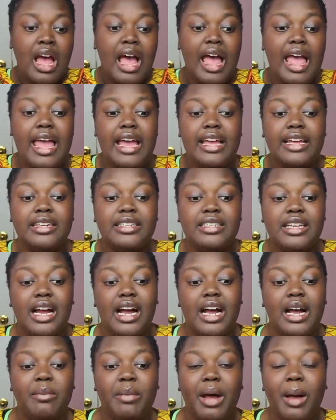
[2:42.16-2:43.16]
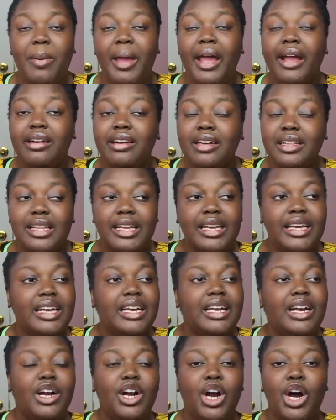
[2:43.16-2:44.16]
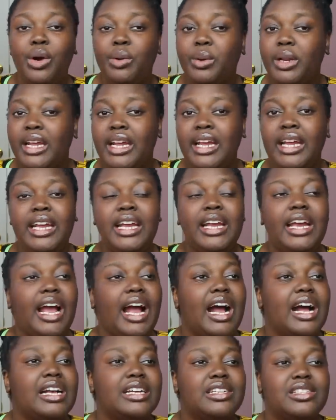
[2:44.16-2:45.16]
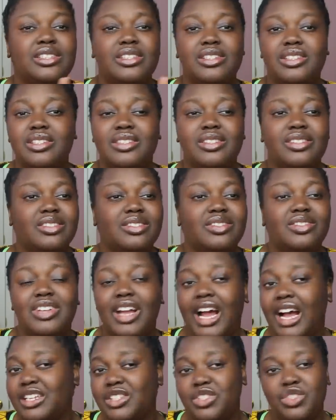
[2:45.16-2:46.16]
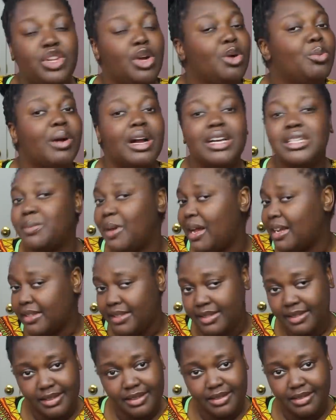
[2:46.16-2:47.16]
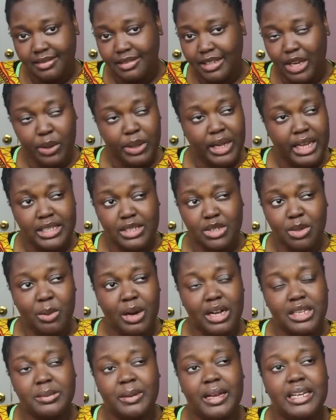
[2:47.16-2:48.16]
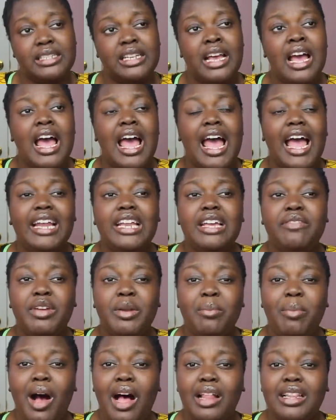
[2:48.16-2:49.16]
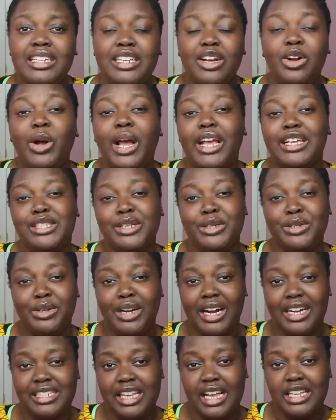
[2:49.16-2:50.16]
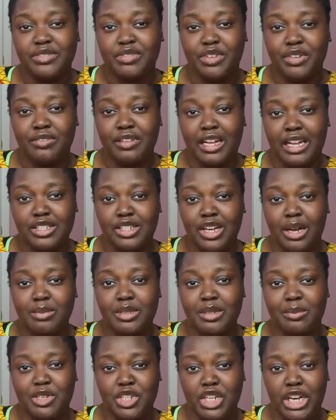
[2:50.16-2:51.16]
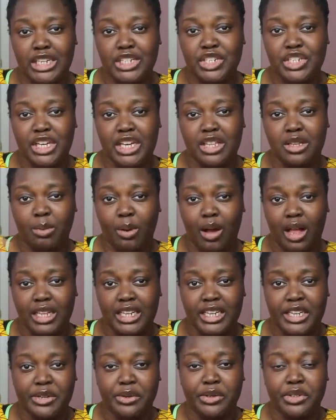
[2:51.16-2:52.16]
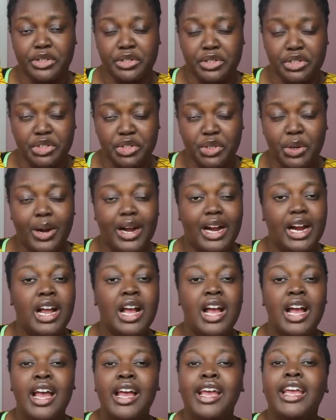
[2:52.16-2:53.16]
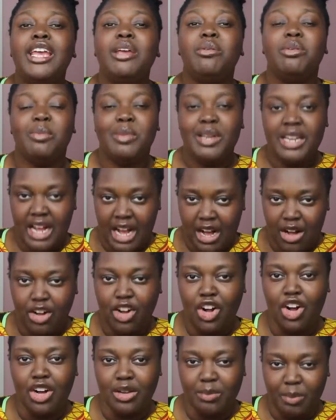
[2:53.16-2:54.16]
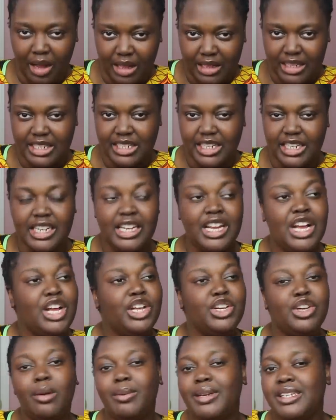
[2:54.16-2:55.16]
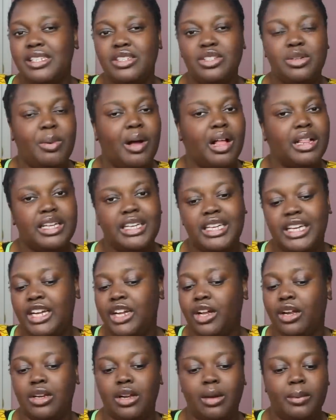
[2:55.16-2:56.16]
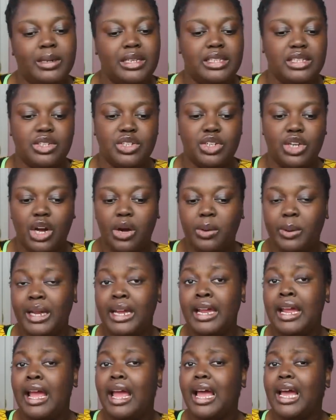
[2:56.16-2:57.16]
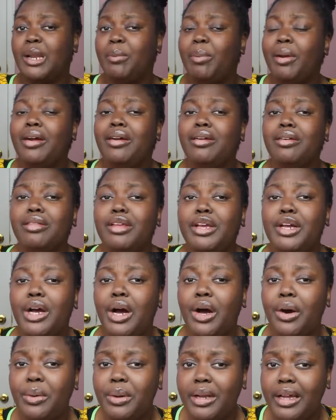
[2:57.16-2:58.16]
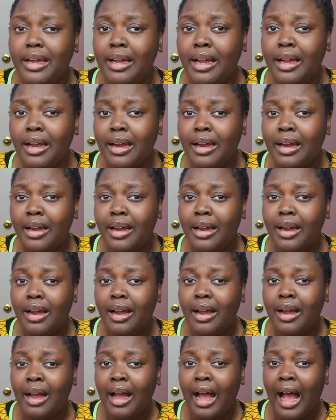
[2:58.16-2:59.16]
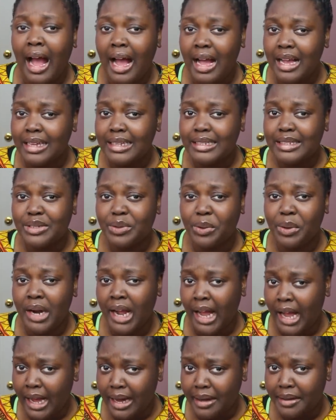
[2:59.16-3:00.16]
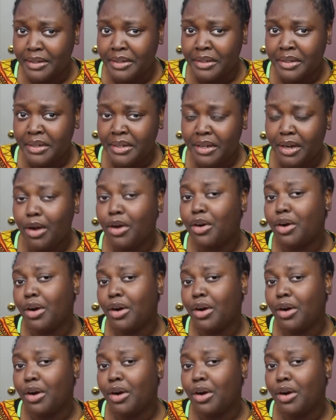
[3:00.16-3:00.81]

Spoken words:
And apparently Cody has no prospects. Cody has no prospects. And even Pauly D. Okay, so you guys asked for Flat Top to be changed to either Pauly D or Jersey Shore. He will be now called Pauly D. Nobody's into Pauly D. Nobody's into Cody. And apparently Cody has or had a